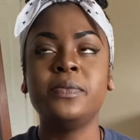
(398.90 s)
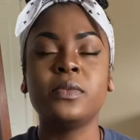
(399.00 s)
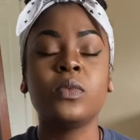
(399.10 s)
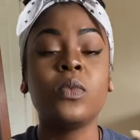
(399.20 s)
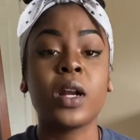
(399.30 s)

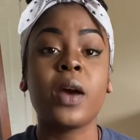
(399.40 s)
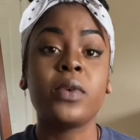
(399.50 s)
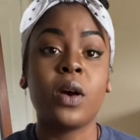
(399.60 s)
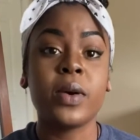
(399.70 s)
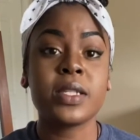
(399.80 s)
what I would
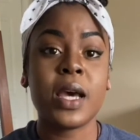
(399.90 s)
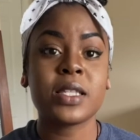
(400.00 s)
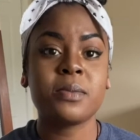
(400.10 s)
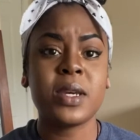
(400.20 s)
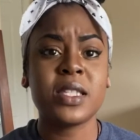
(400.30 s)
always
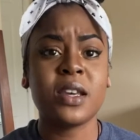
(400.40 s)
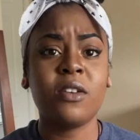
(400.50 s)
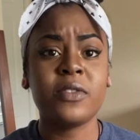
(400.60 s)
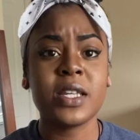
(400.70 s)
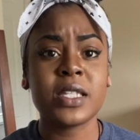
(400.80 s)
ask
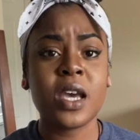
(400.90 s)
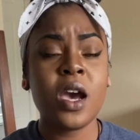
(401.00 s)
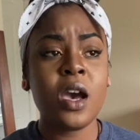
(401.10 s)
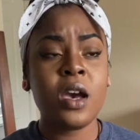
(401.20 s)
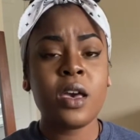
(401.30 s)
myself is,
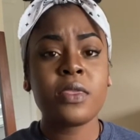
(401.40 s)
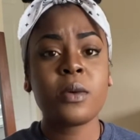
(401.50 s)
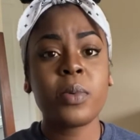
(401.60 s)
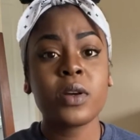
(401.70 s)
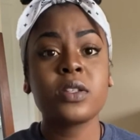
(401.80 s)
the
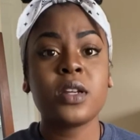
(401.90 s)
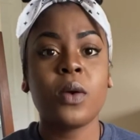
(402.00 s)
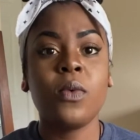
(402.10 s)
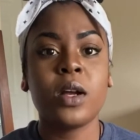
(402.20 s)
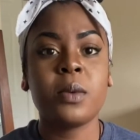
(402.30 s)
person I
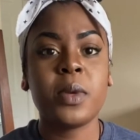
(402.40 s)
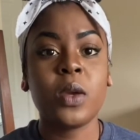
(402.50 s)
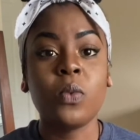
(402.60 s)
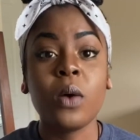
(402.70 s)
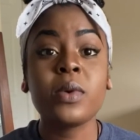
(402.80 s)
want to be,
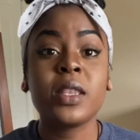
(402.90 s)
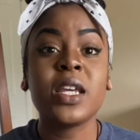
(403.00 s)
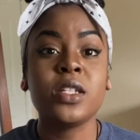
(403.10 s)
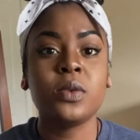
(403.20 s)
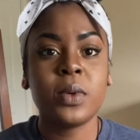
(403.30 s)
what would they
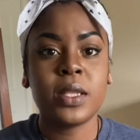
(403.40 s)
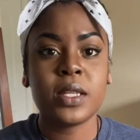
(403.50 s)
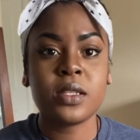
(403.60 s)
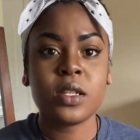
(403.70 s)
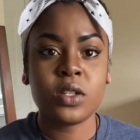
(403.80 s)
do in
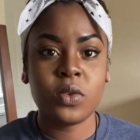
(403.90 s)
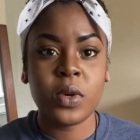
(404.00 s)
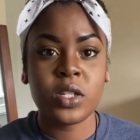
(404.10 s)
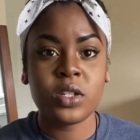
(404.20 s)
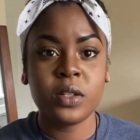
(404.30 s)
this
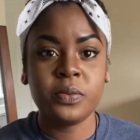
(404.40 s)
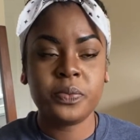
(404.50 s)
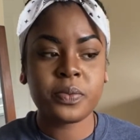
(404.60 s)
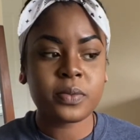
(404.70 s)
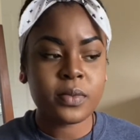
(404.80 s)
situation?
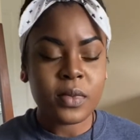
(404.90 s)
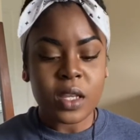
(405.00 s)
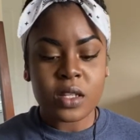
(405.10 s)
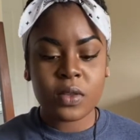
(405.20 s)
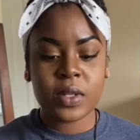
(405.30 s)

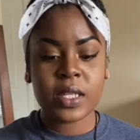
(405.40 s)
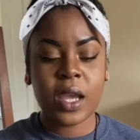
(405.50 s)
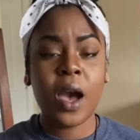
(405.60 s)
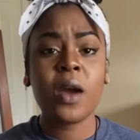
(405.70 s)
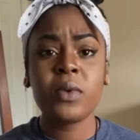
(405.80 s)
So it's like,
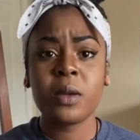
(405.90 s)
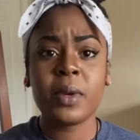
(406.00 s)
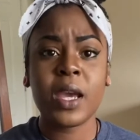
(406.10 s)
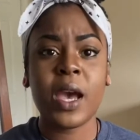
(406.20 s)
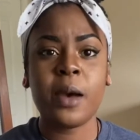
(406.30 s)
I want to be
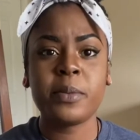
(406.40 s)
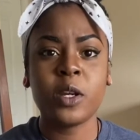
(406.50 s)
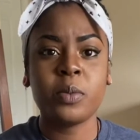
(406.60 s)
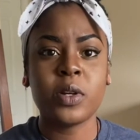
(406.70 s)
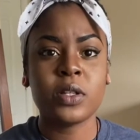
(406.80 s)
a happier
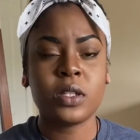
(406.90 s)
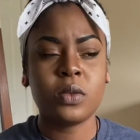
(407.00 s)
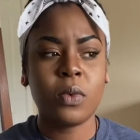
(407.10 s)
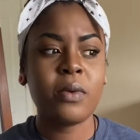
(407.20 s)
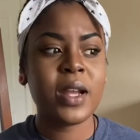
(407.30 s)
person.
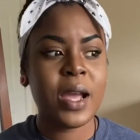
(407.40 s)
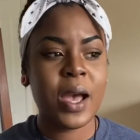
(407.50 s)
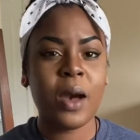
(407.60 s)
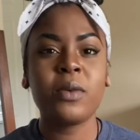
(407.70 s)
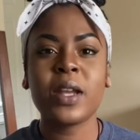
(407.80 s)

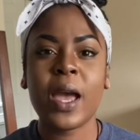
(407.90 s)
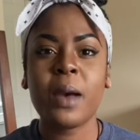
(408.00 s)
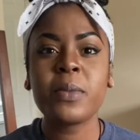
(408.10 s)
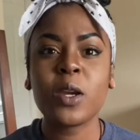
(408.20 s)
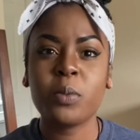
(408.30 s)
How would a
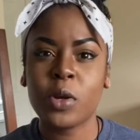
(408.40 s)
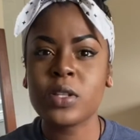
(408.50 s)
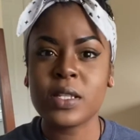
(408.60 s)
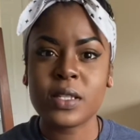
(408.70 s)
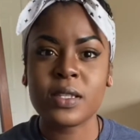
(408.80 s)
happier
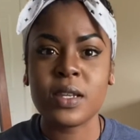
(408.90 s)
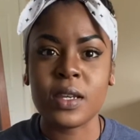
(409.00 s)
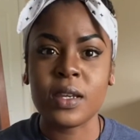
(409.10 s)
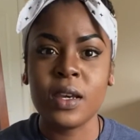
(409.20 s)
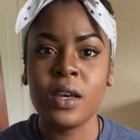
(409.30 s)
person
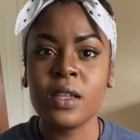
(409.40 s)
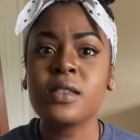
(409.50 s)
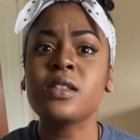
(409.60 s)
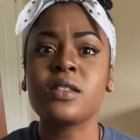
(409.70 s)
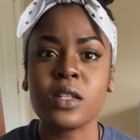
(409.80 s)
see
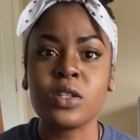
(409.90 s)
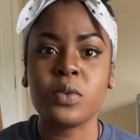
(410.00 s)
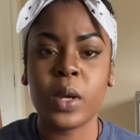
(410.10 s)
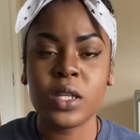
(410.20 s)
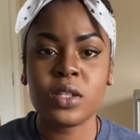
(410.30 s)
this
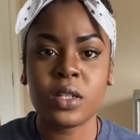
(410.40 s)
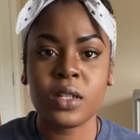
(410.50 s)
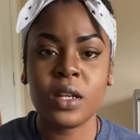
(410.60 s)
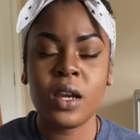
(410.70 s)
situation?